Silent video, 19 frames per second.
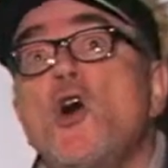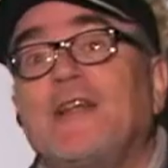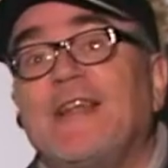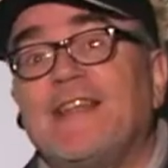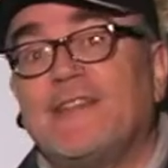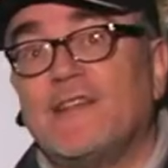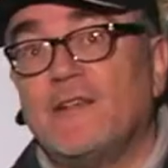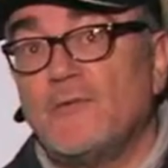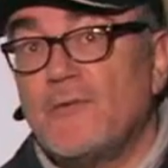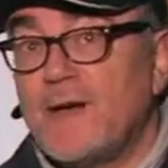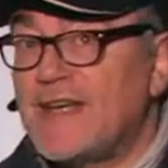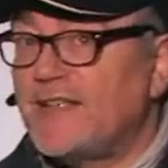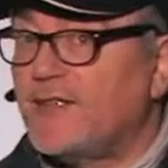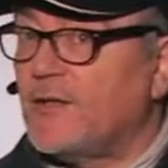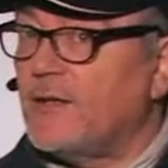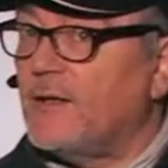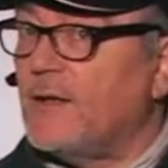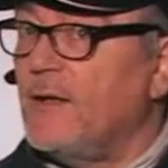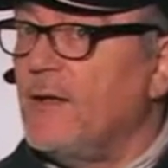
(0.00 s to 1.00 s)

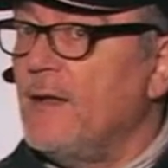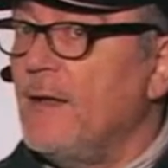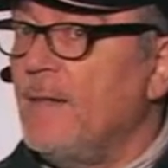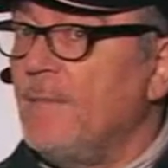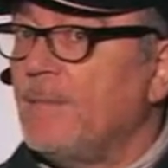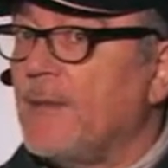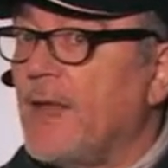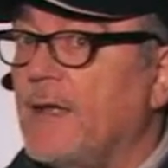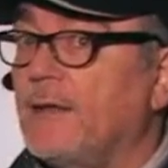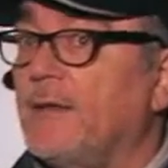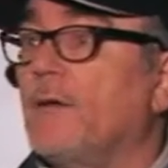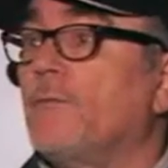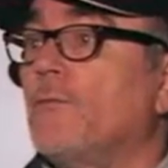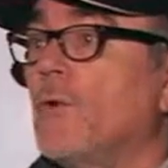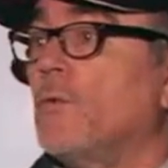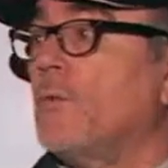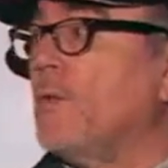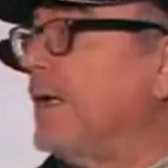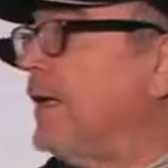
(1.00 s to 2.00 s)
deceleration. And
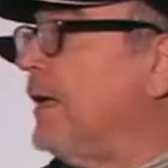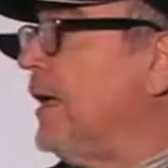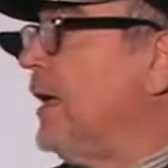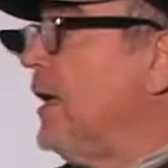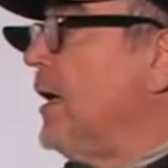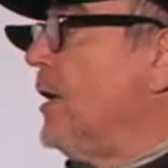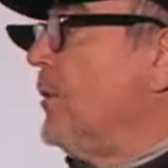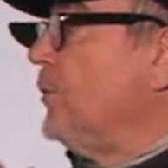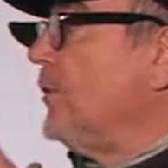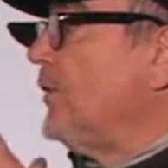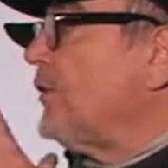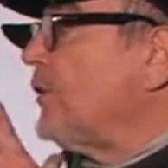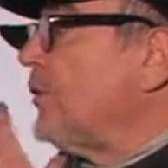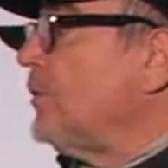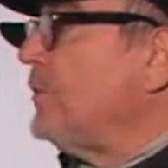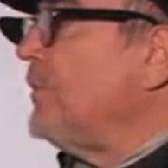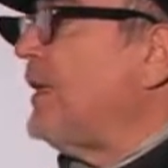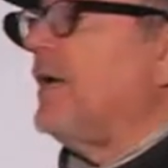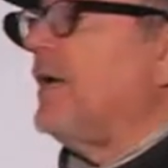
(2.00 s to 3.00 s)
therefore, we should be